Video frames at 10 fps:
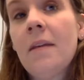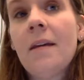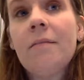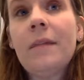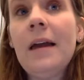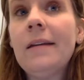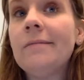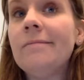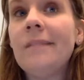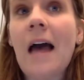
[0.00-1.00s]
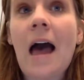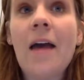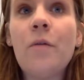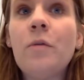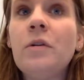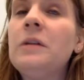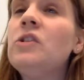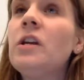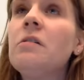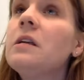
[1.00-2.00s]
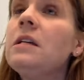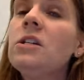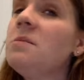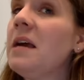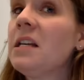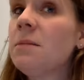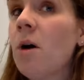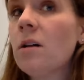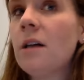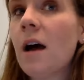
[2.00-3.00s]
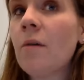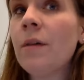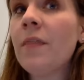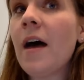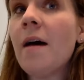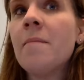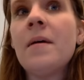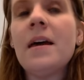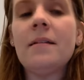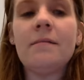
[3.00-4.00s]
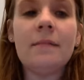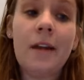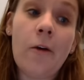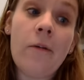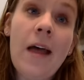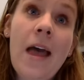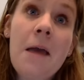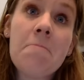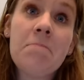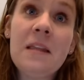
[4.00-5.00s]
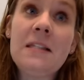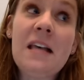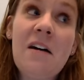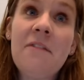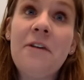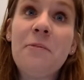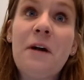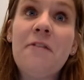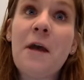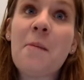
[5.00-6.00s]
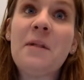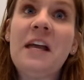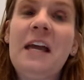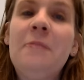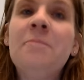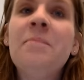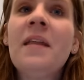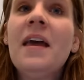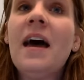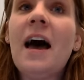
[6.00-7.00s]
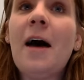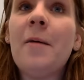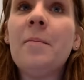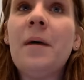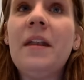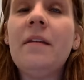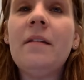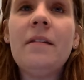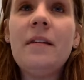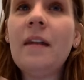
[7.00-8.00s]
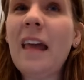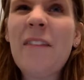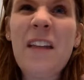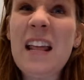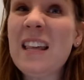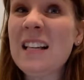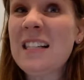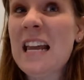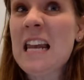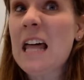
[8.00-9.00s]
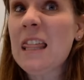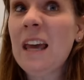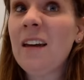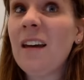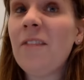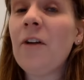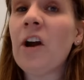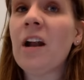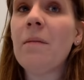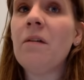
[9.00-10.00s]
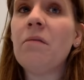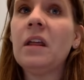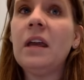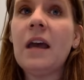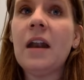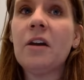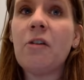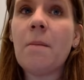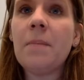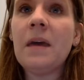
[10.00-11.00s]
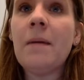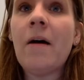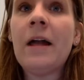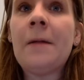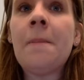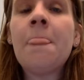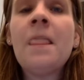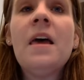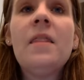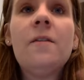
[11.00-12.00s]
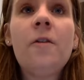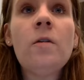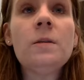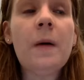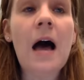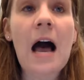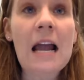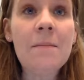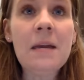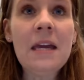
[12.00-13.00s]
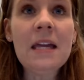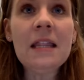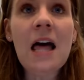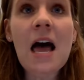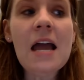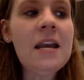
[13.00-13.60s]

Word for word: like I will generally just make small talk with them and you know, hey, this is how I feed my family. Um, but if anything, say nothing if they're going to be really kind of grumpy about it. The folks behind me in line,